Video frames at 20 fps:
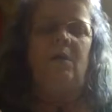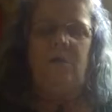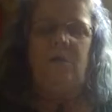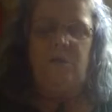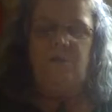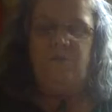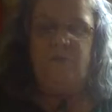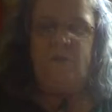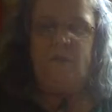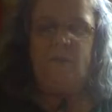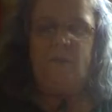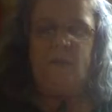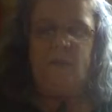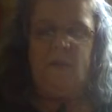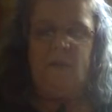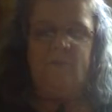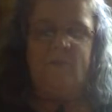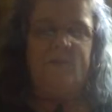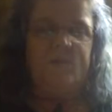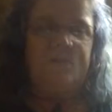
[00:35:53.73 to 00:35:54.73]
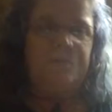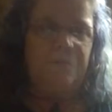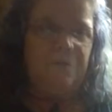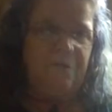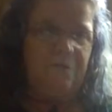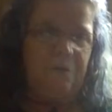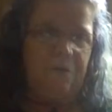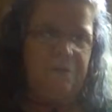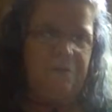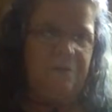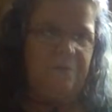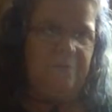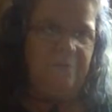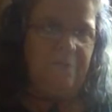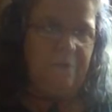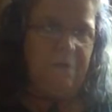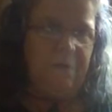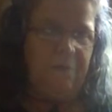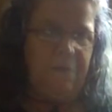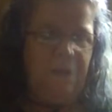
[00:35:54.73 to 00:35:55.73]
use something else as a as a,
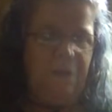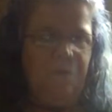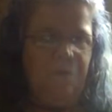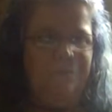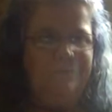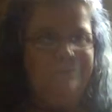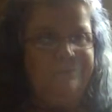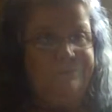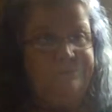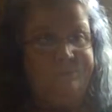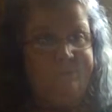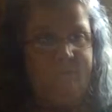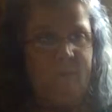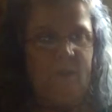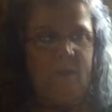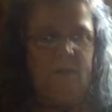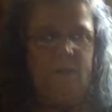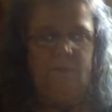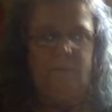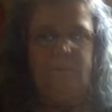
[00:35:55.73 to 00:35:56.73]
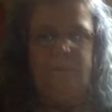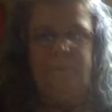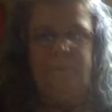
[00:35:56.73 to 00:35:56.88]
a meal, you know.